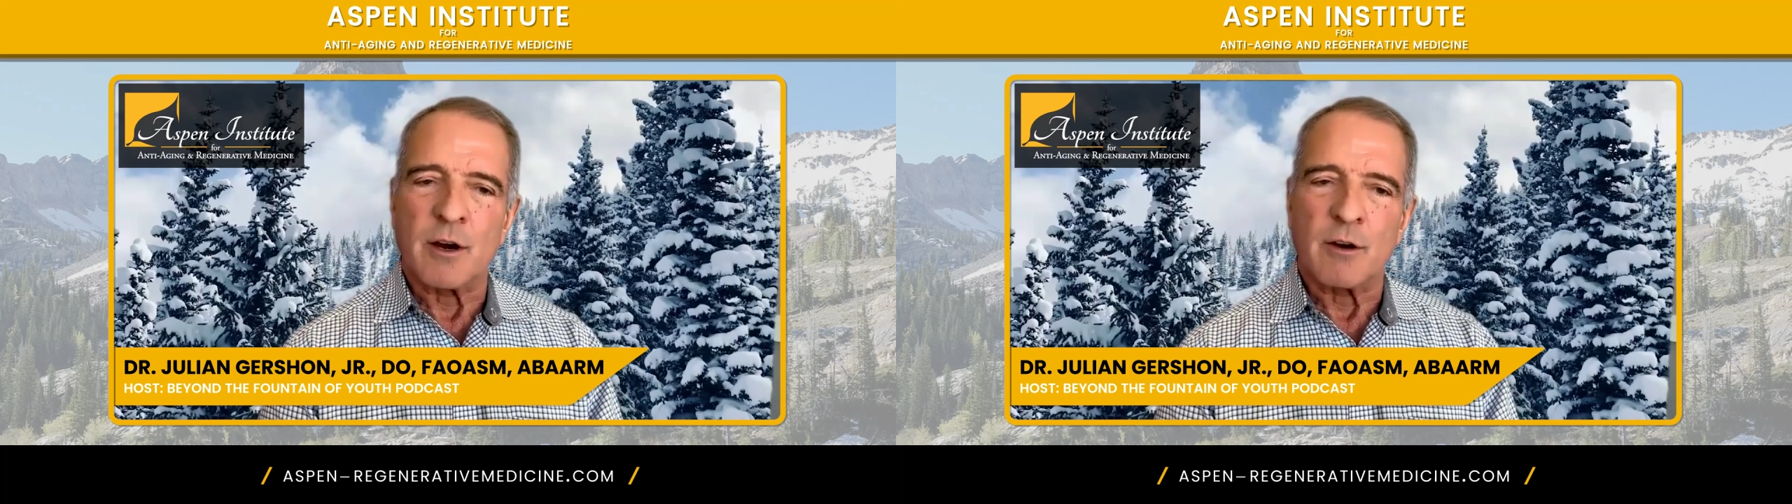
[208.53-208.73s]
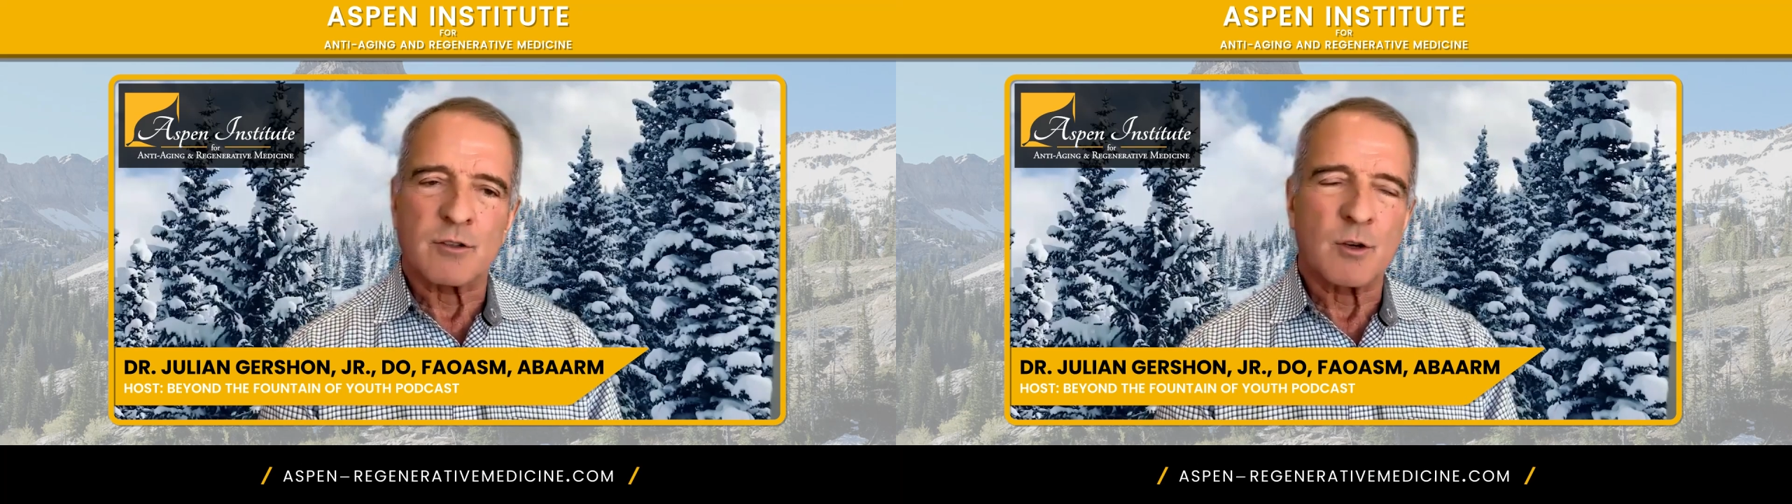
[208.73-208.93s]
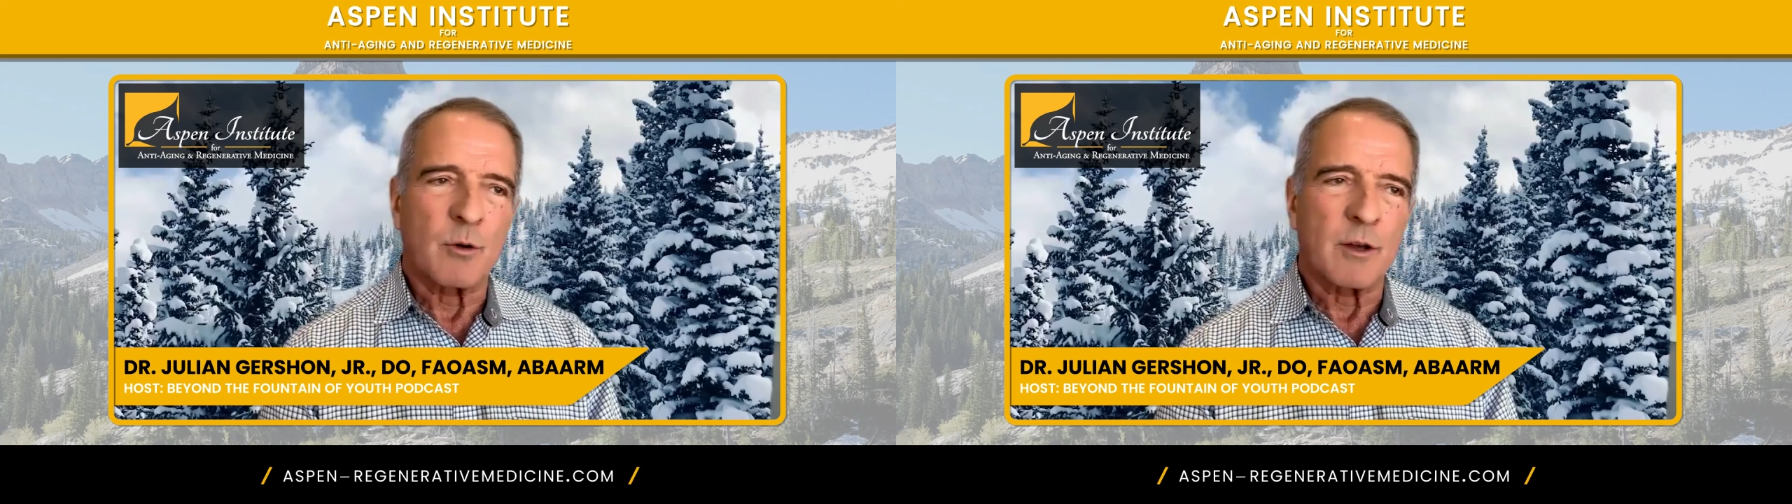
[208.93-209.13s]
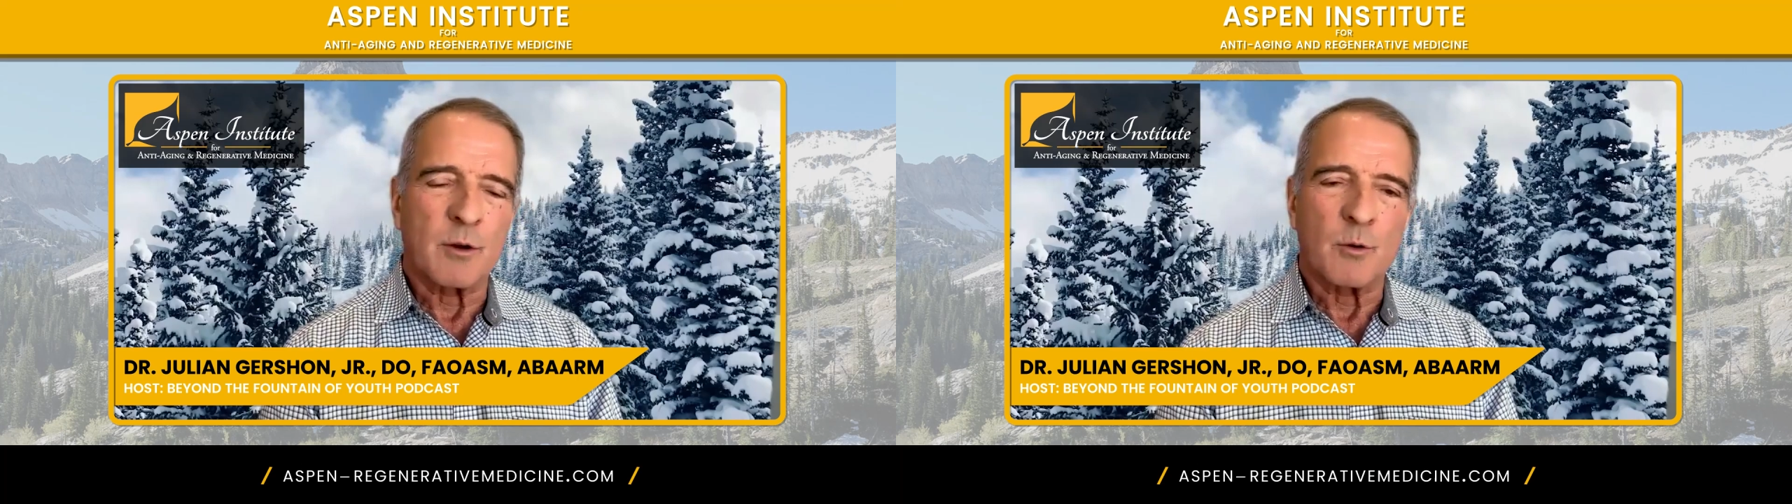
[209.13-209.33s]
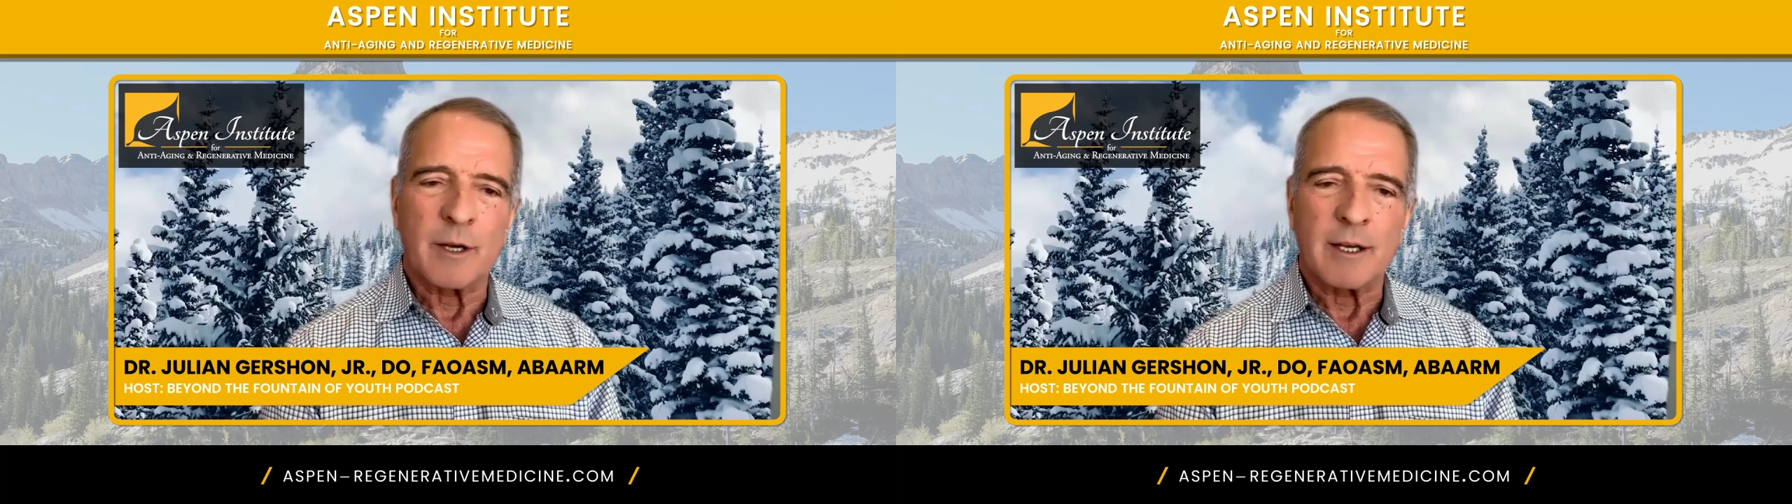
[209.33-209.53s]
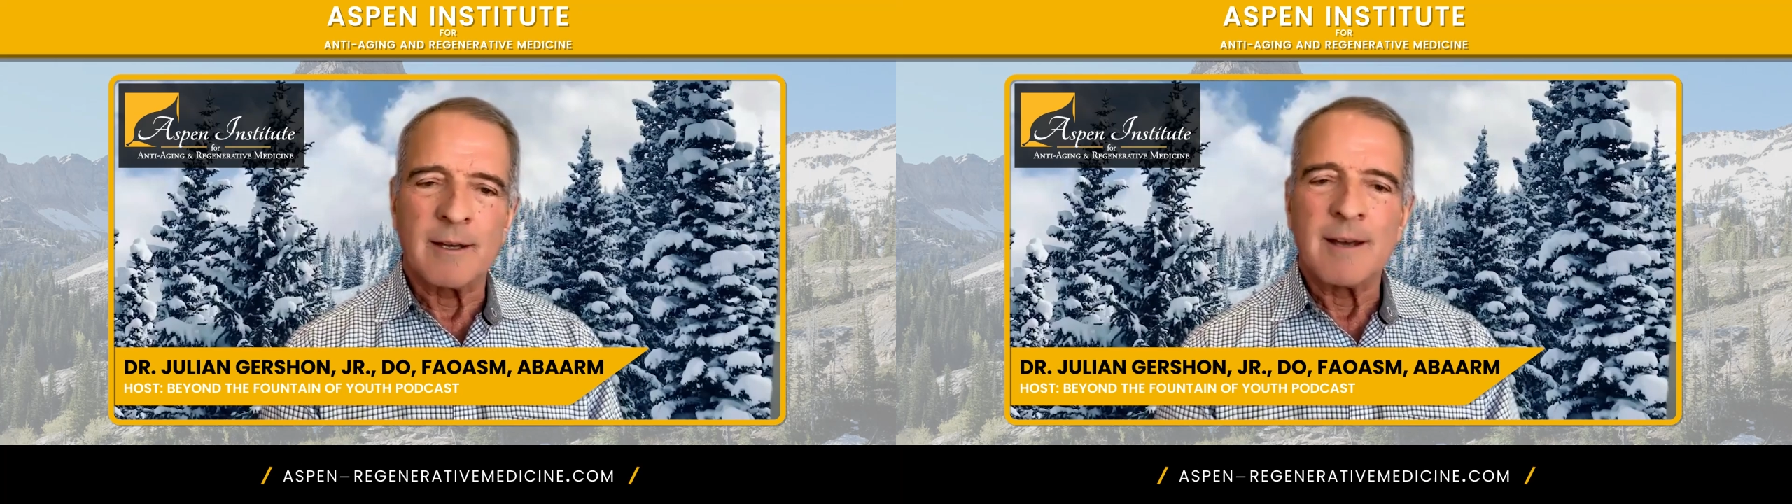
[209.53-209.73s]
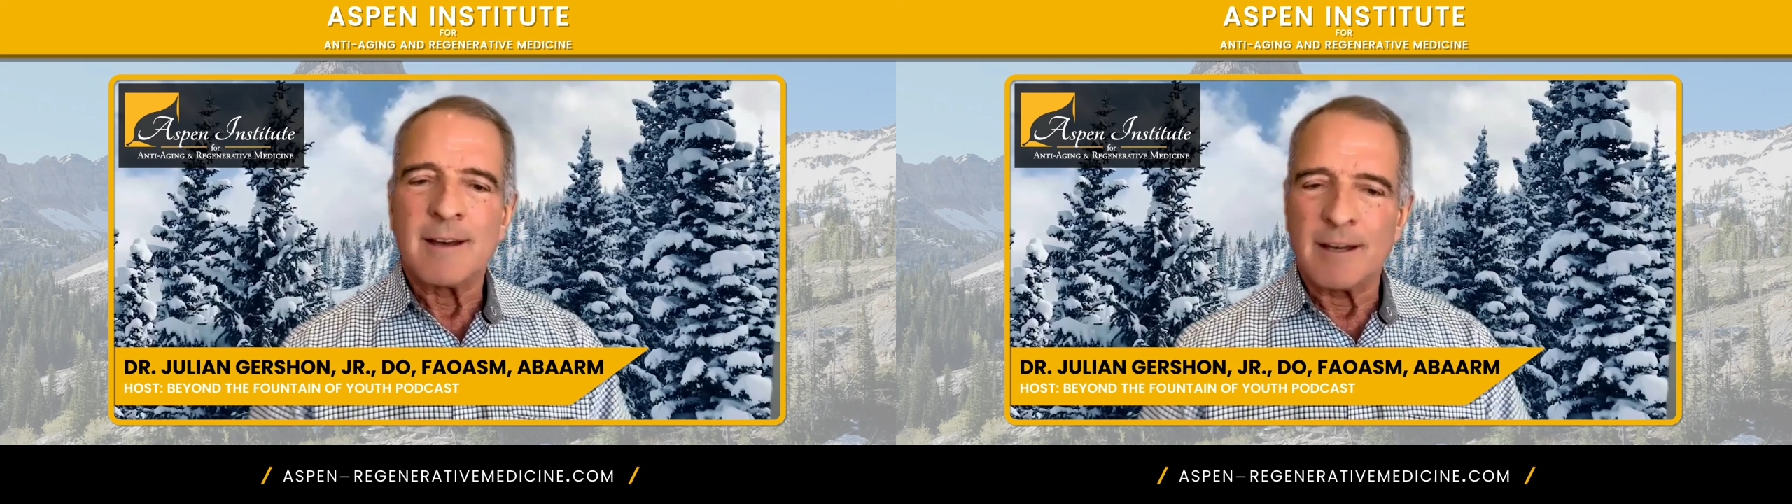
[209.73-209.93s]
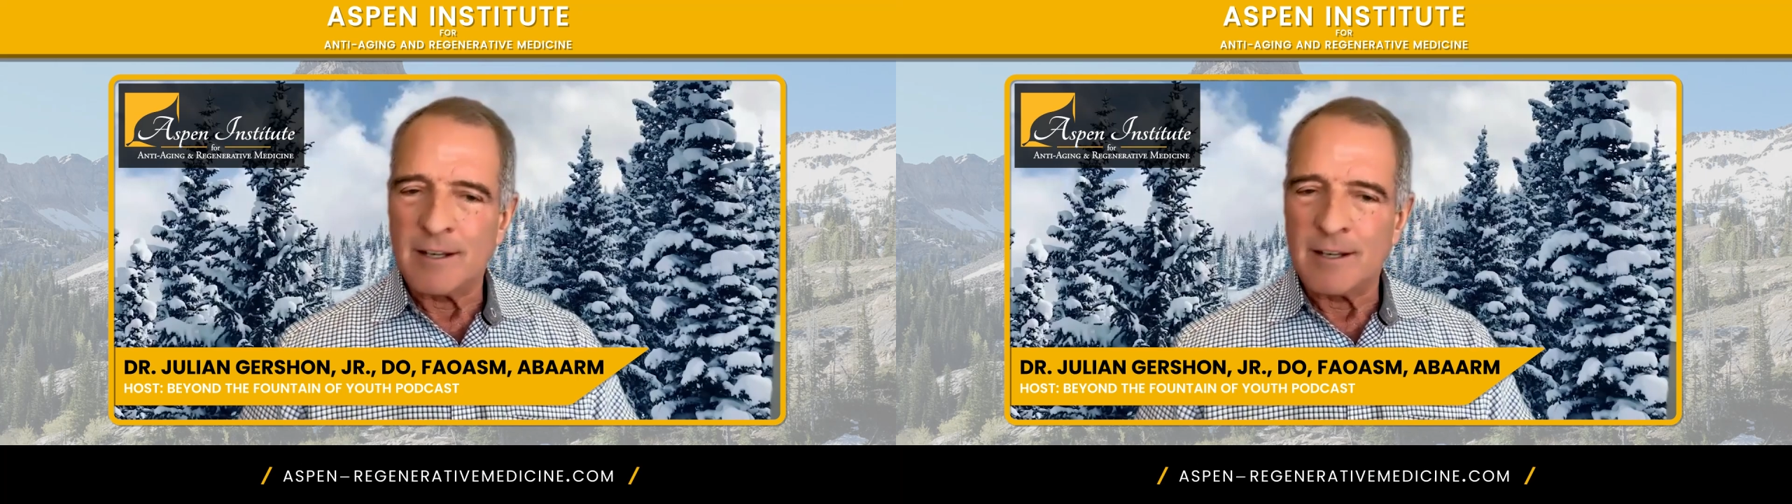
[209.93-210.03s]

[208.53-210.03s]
there. So whether we